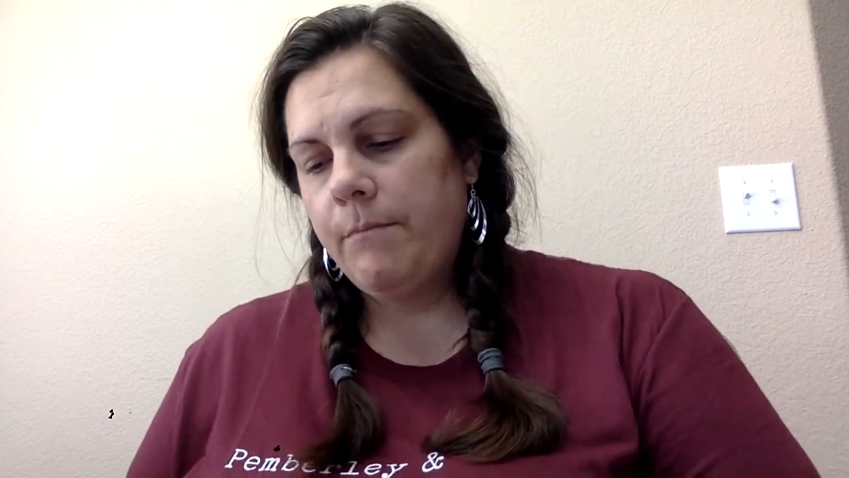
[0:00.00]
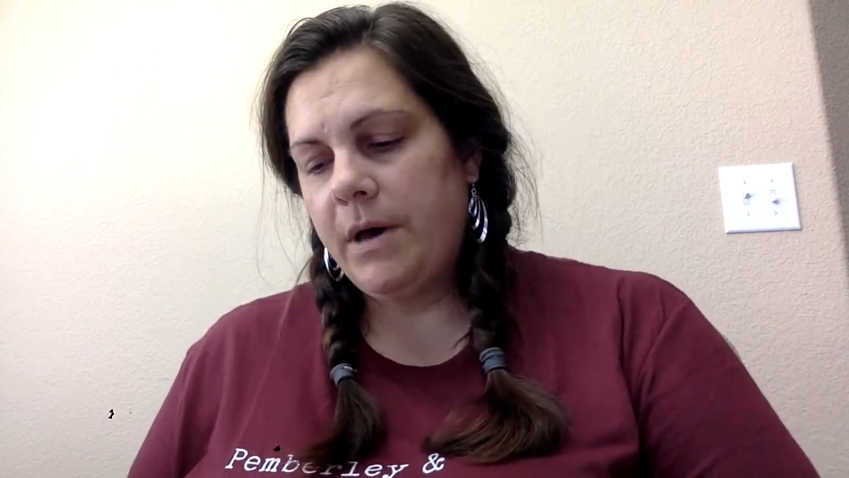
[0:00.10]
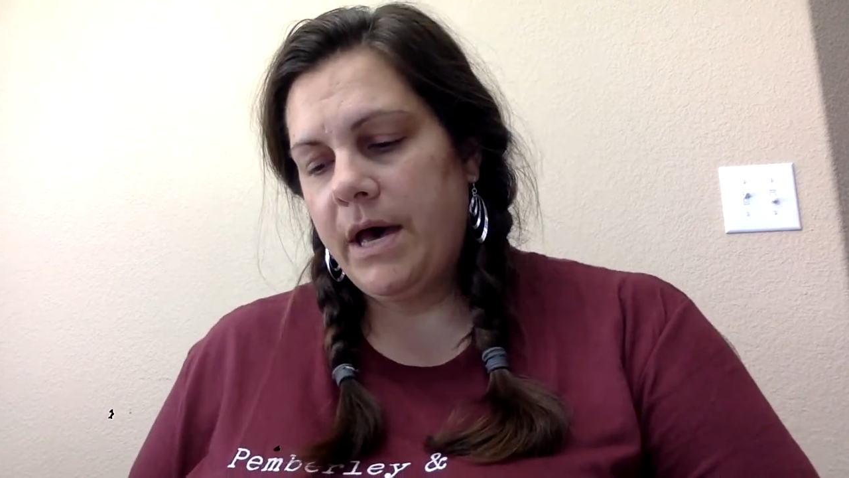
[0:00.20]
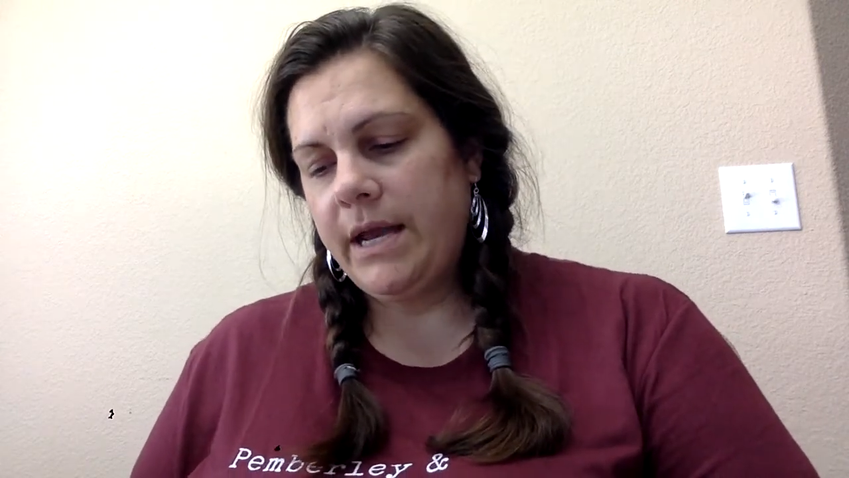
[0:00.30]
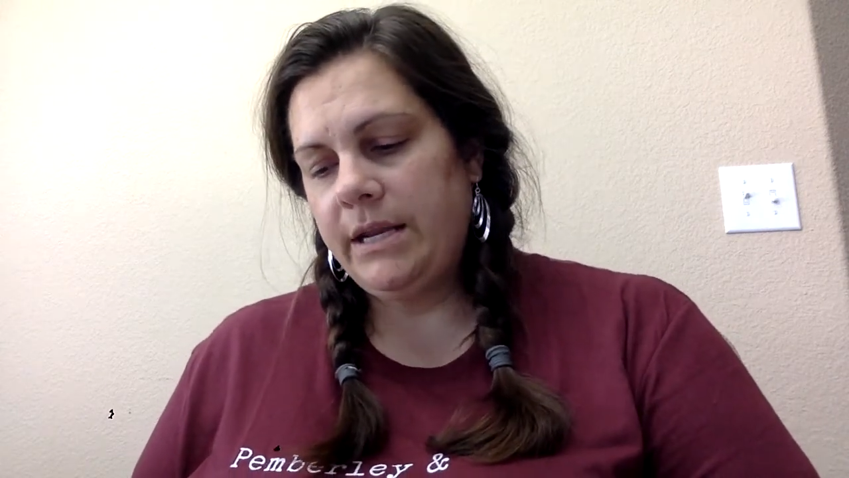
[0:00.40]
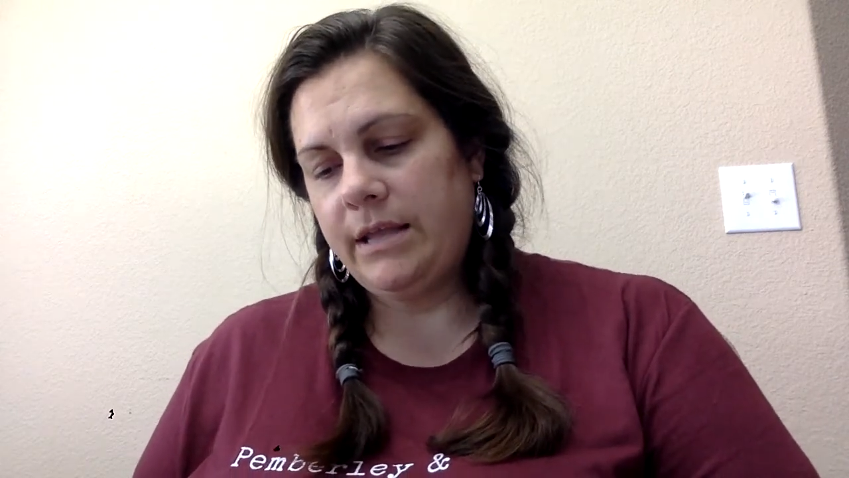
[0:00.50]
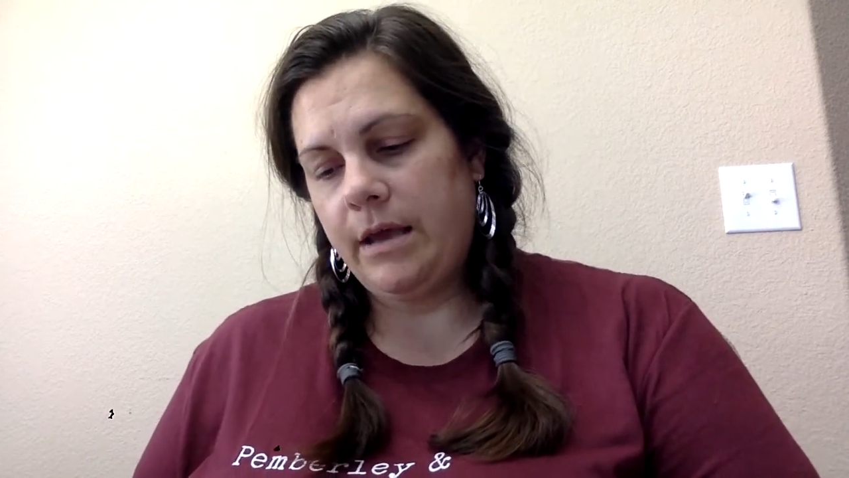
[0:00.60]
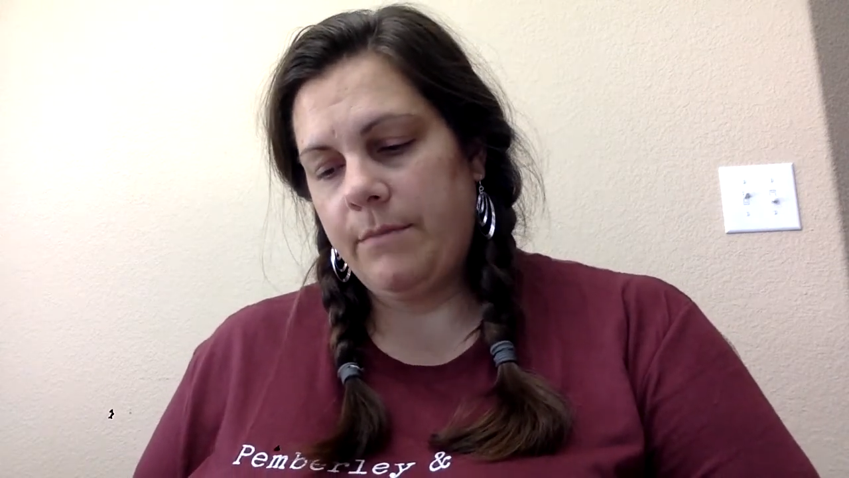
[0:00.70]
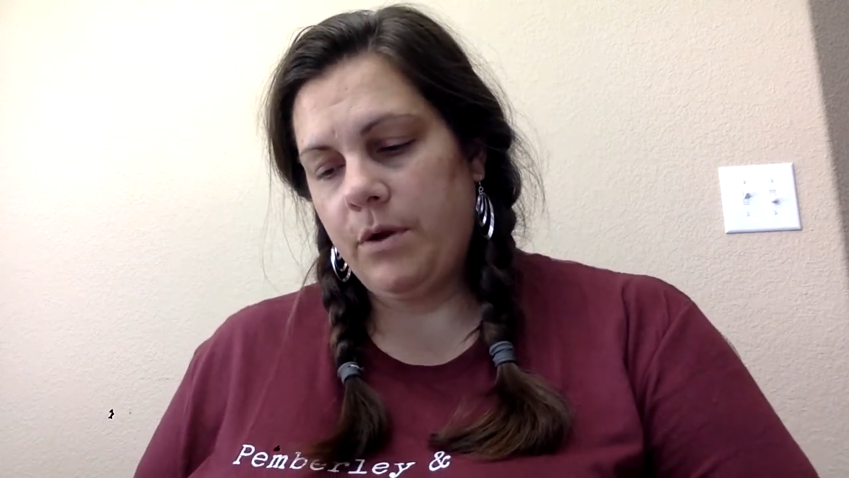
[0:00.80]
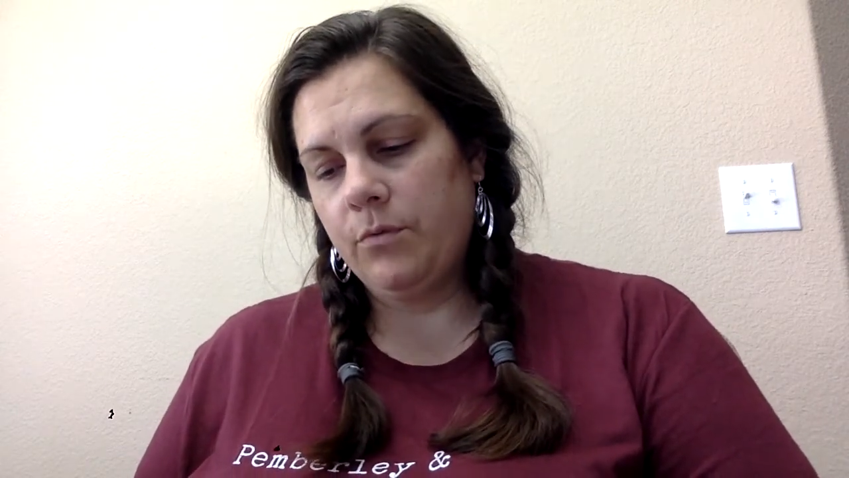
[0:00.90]
Behind
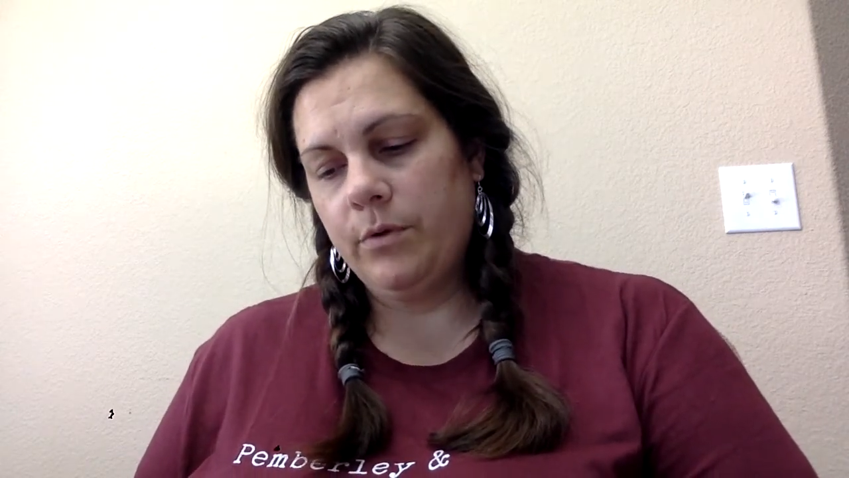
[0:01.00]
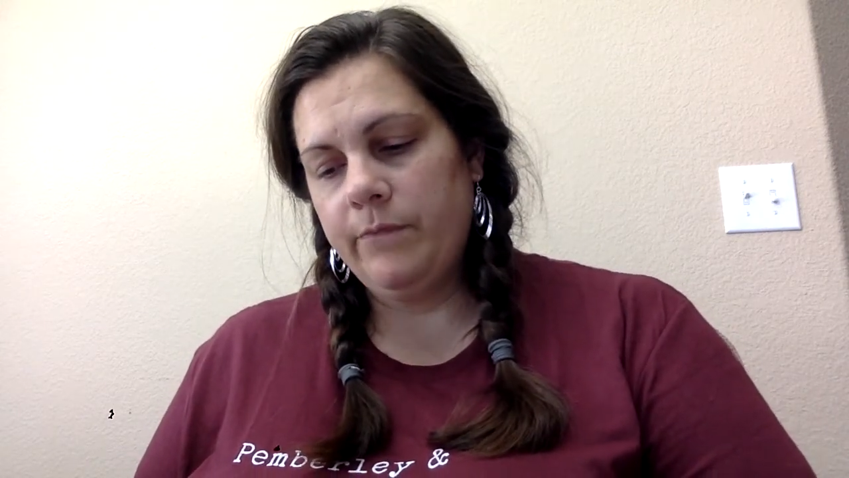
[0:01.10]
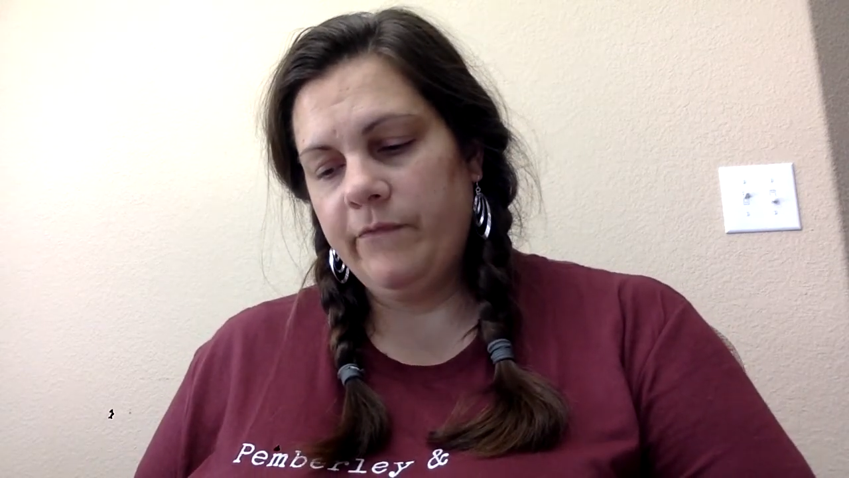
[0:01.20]
them, a room